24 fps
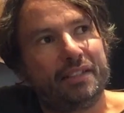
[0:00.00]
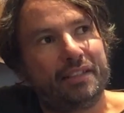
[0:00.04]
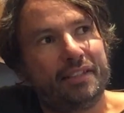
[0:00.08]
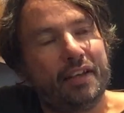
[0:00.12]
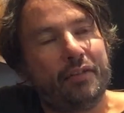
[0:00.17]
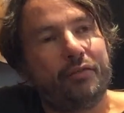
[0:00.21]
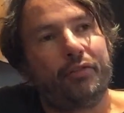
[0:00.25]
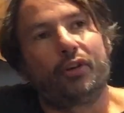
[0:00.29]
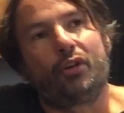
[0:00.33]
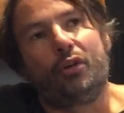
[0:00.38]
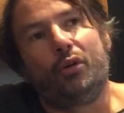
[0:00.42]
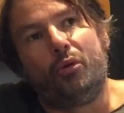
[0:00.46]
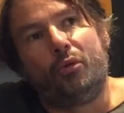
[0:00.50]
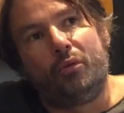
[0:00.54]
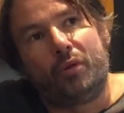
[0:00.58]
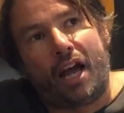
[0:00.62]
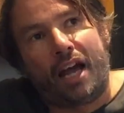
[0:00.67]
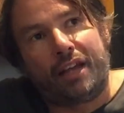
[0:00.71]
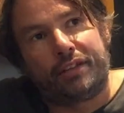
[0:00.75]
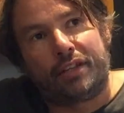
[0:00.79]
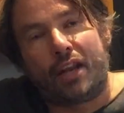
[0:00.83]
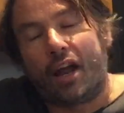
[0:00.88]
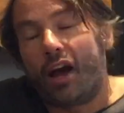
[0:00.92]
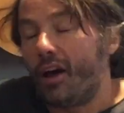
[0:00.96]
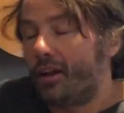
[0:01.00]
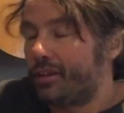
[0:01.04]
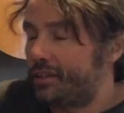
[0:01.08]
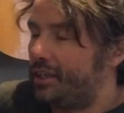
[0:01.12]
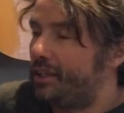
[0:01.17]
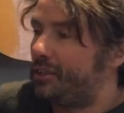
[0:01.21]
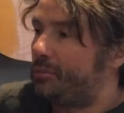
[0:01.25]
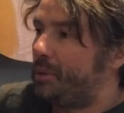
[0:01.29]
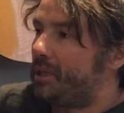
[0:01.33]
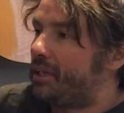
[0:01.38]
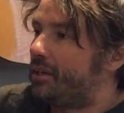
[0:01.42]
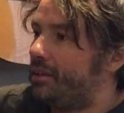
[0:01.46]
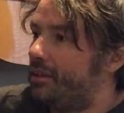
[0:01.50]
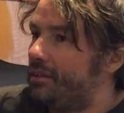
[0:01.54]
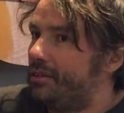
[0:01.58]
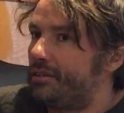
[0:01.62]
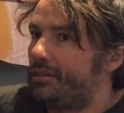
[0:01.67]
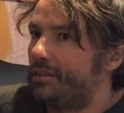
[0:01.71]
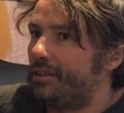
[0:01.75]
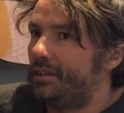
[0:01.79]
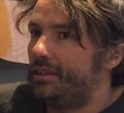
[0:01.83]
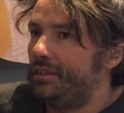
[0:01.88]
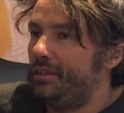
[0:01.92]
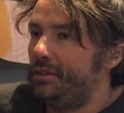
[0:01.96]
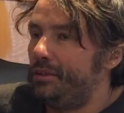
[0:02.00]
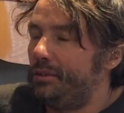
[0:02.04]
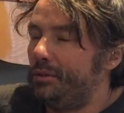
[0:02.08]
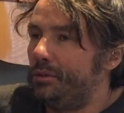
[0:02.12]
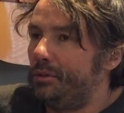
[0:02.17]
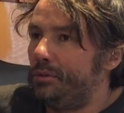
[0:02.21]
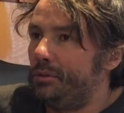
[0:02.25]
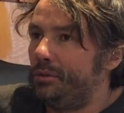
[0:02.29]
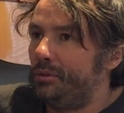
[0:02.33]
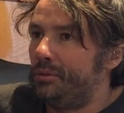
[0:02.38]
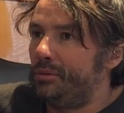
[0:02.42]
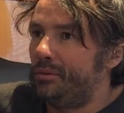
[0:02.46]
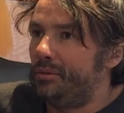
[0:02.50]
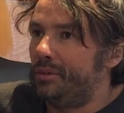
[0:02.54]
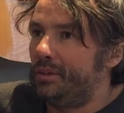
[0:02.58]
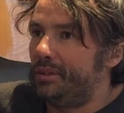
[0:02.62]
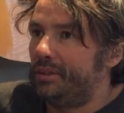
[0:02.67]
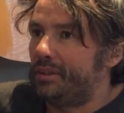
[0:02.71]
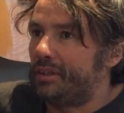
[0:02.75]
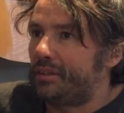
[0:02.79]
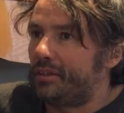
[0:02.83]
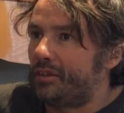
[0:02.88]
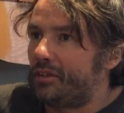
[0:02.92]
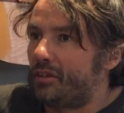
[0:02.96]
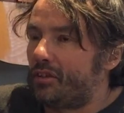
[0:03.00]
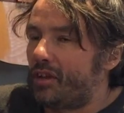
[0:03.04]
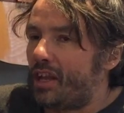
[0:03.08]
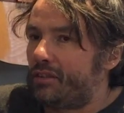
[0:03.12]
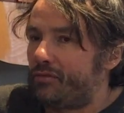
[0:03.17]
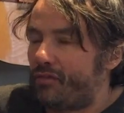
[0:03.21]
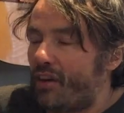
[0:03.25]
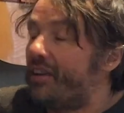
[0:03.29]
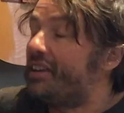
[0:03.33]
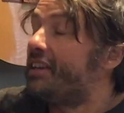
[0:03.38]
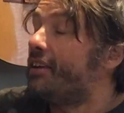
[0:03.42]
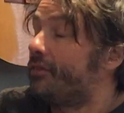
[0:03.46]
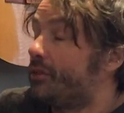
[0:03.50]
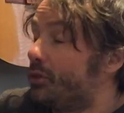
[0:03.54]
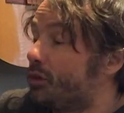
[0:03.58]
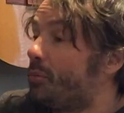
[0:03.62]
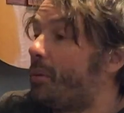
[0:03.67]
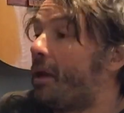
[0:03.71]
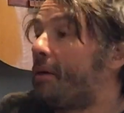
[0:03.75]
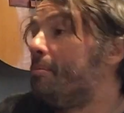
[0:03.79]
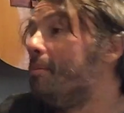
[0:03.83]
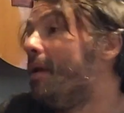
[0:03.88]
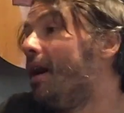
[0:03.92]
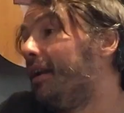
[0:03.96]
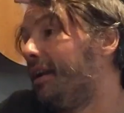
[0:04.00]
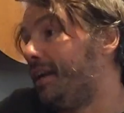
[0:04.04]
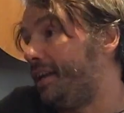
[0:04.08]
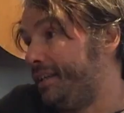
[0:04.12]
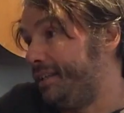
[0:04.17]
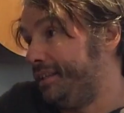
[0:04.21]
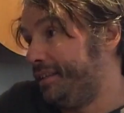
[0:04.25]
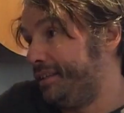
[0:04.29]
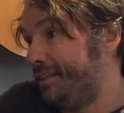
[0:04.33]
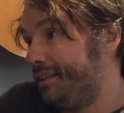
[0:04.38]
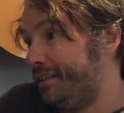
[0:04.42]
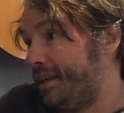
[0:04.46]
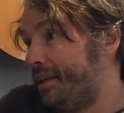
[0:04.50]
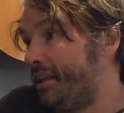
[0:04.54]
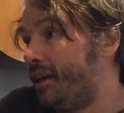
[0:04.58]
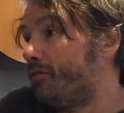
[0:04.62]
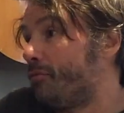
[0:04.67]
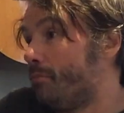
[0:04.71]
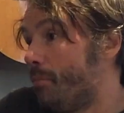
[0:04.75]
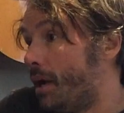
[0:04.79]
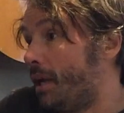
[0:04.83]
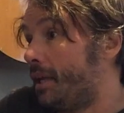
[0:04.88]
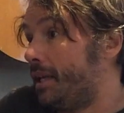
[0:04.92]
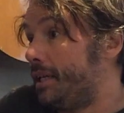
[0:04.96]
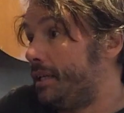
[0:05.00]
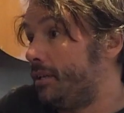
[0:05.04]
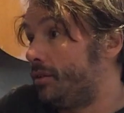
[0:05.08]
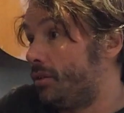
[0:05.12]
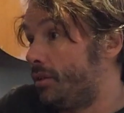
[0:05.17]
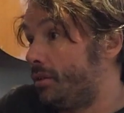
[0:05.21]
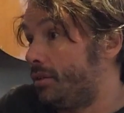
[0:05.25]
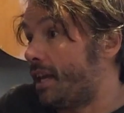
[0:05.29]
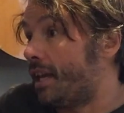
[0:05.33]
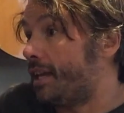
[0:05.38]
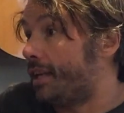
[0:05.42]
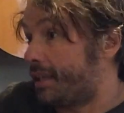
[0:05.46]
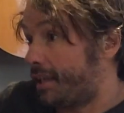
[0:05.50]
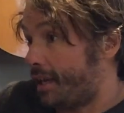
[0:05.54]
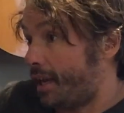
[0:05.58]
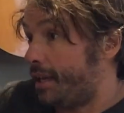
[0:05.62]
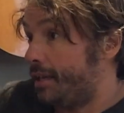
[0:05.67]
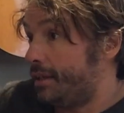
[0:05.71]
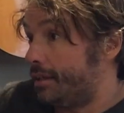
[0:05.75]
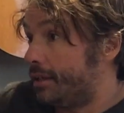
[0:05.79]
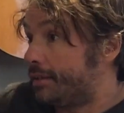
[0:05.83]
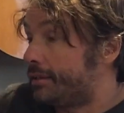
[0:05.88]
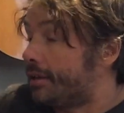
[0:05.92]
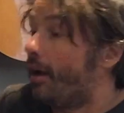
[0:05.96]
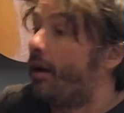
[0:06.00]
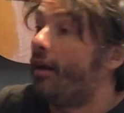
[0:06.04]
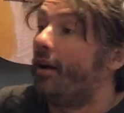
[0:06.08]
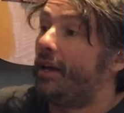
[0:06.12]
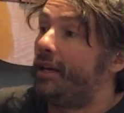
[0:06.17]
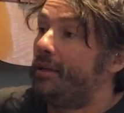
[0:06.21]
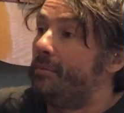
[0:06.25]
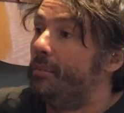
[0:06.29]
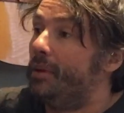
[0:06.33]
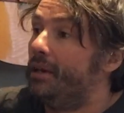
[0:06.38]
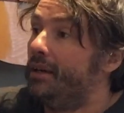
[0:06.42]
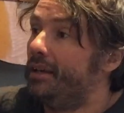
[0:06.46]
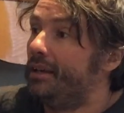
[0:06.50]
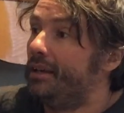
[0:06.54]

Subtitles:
difficult as an artist, because it's very difficult to make enough money to dedicate the time